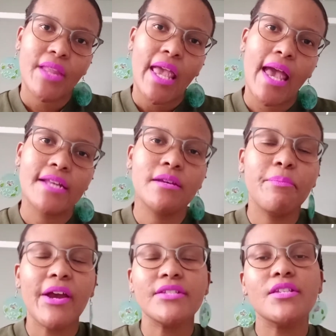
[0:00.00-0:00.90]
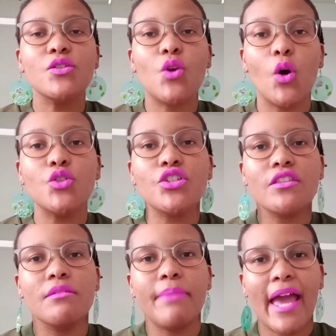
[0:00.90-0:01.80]
and a person goes to
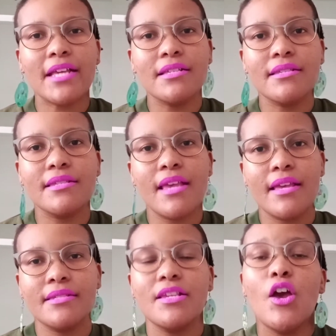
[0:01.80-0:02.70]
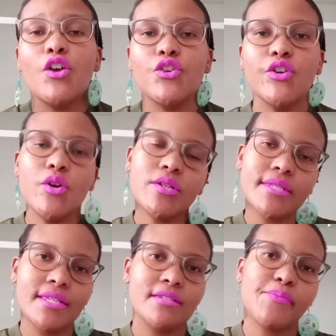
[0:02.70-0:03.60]
the bank and says,
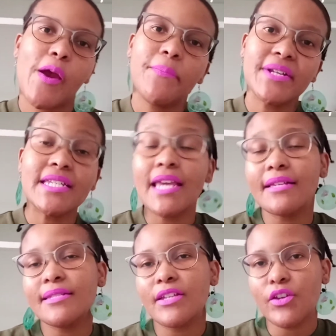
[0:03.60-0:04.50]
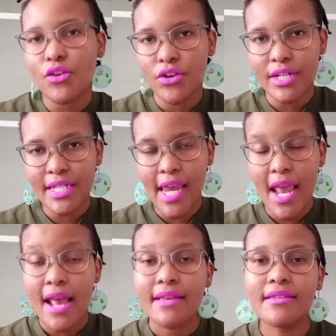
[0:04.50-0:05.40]
use this property as
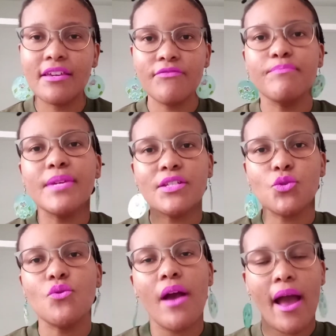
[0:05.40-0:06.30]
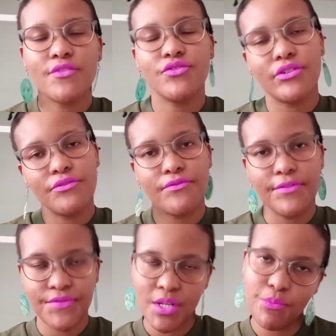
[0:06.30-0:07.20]
security, give me
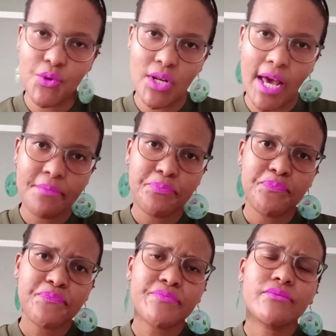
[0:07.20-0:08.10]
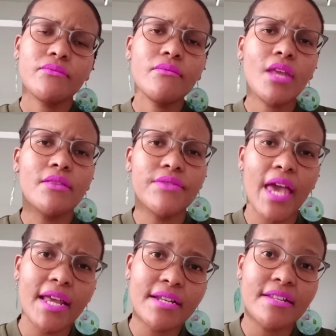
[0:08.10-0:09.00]
250 pula,
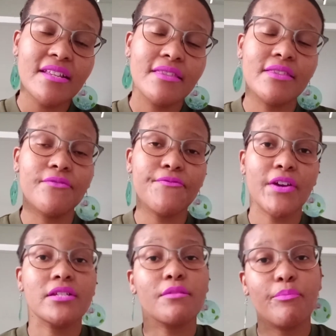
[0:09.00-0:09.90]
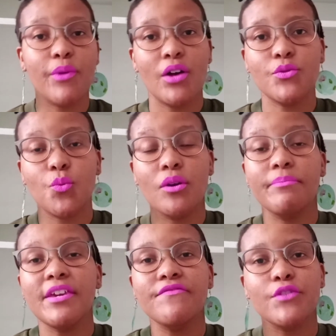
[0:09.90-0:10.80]
then the first bond will
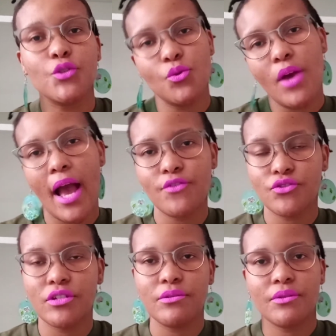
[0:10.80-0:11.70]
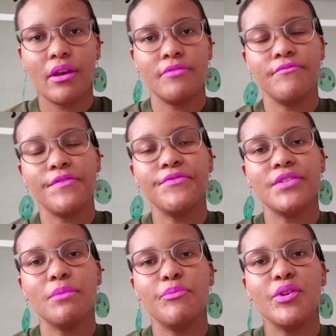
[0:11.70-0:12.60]
be for
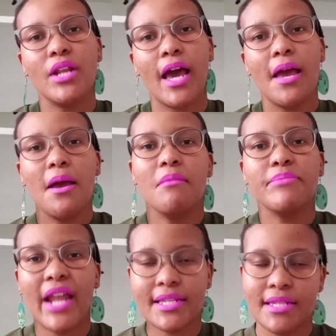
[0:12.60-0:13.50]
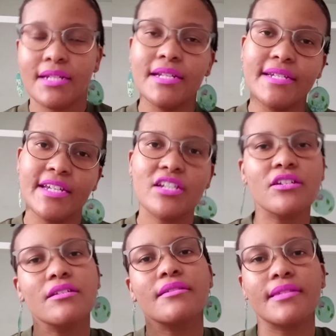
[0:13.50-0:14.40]
250 pula plus an
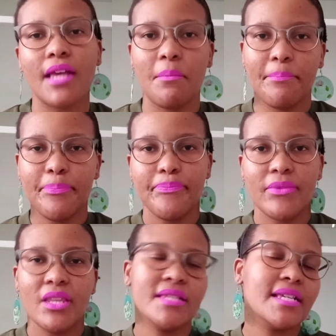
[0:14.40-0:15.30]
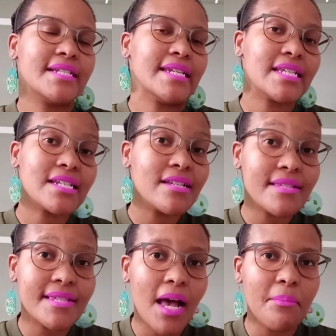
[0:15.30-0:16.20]
additional sum. This additional
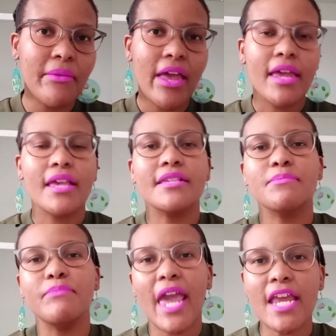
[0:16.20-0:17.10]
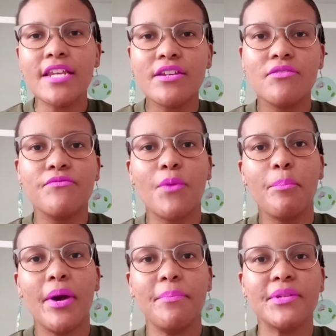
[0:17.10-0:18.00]
sum is made for
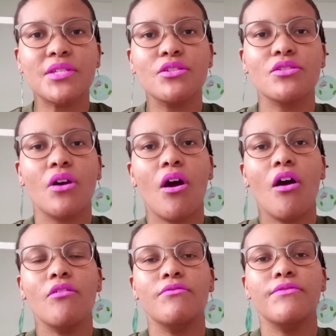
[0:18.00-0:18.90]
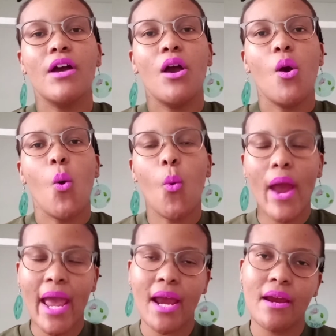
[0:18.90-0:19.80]
purposes of
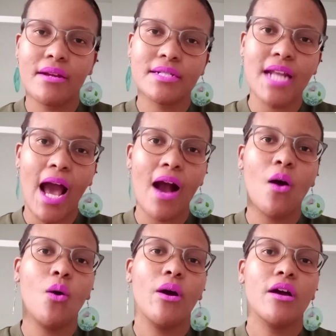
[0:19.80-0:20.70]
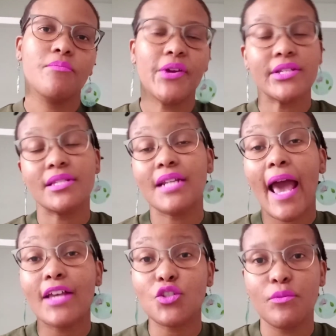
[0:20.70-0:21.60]
where now a person
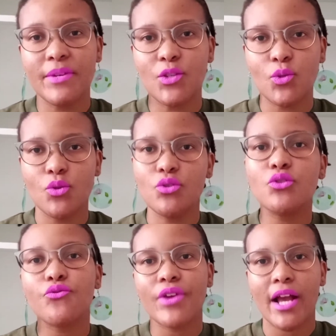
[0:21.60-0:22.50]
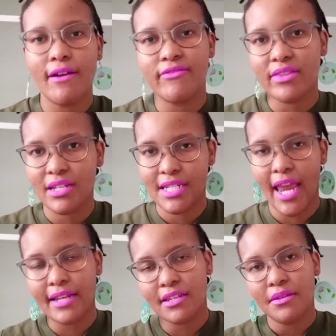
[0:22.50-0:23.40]
has to be sued to recover the debt.